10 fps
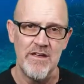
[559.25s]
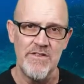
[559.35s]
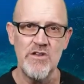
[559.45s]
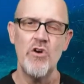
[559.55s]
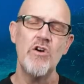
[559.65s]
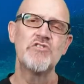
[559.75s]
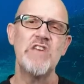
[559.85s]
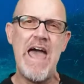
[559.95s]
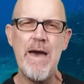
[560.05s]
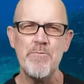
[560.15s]
the Earth's
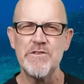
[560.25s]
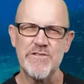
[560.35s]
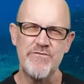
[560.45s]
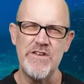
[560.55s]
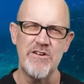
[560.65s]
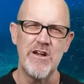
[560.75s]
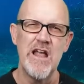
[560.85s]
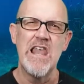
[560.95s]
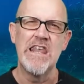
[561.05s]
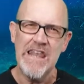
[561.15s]
atmosphere
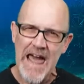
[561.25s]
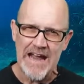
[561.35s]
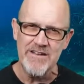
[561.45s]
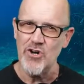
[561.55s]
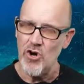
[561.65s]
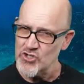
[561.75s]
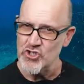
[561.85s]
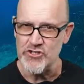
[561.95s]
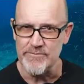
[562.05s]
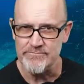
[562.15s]
lacked
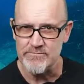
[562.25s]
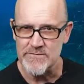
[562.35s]
oxygen,